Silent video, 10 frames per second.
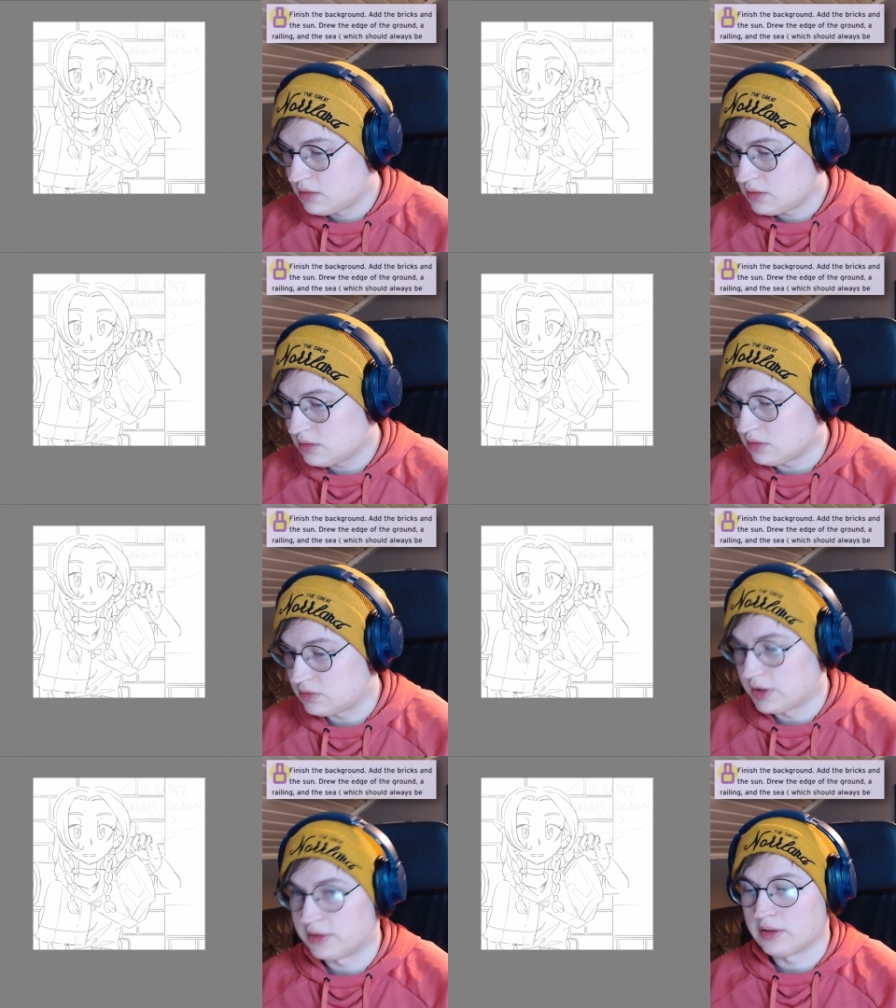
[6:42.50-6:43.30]

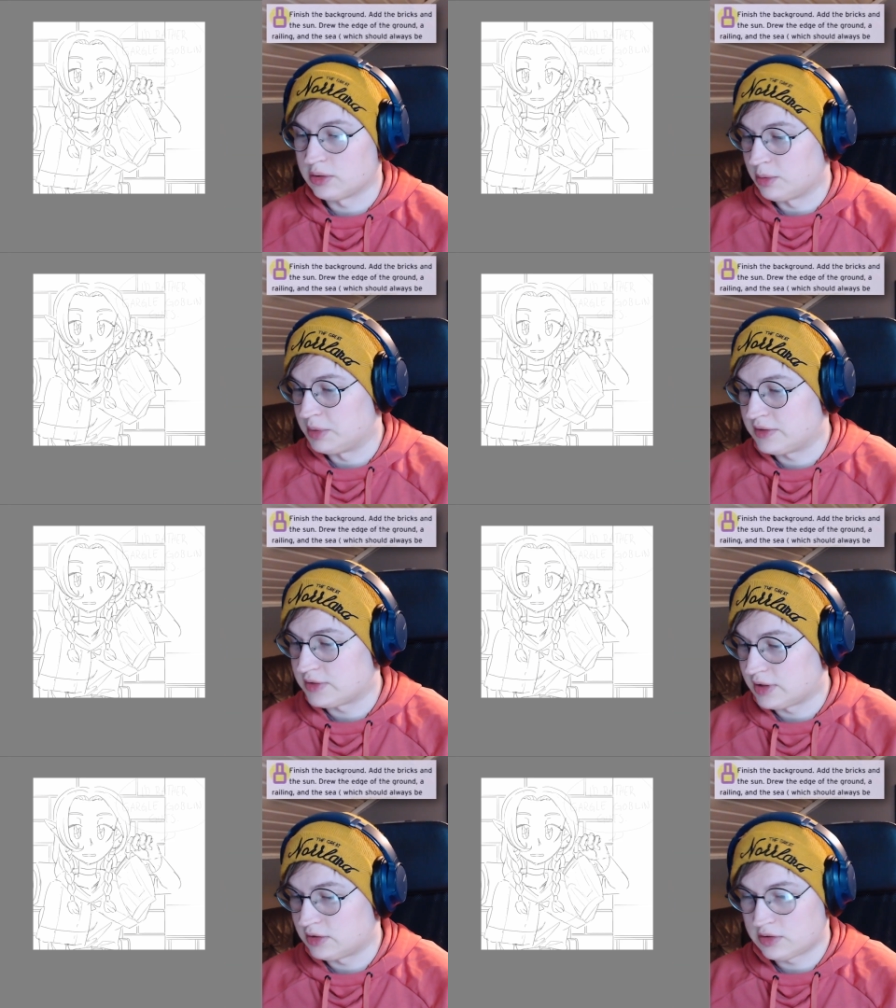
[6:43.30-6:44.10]
Alright, I got a bit
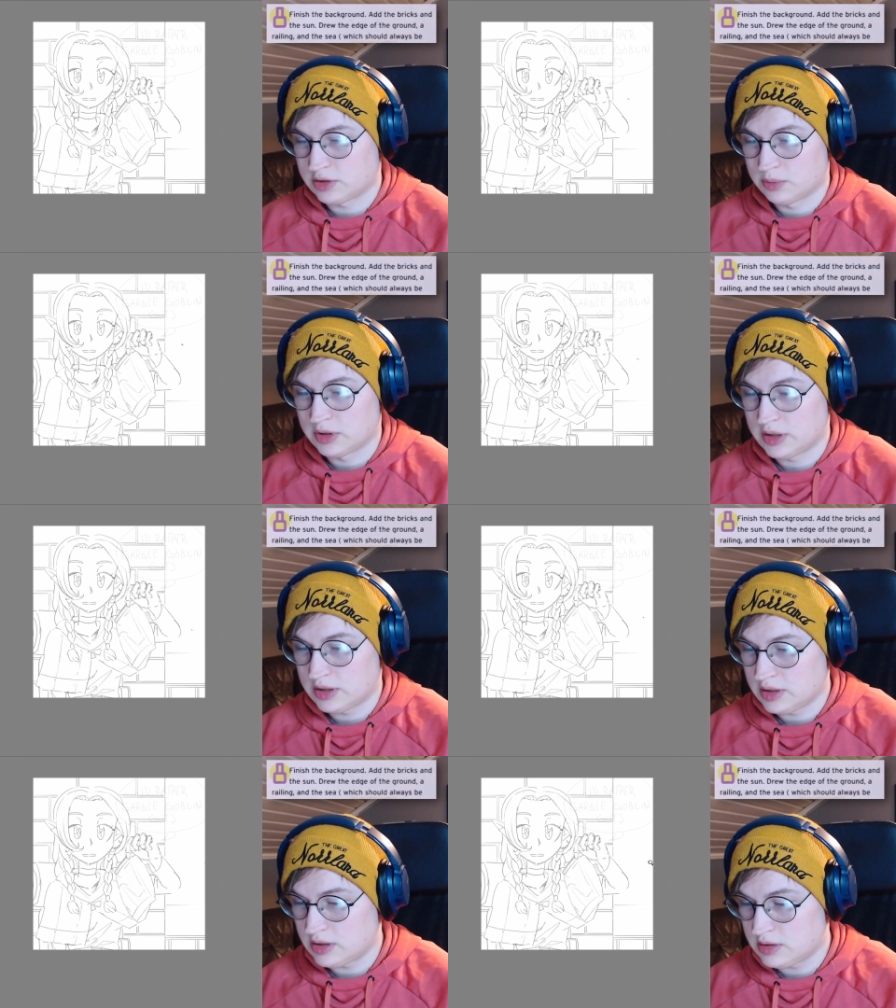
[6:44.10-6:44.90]
sidetracked with the hair.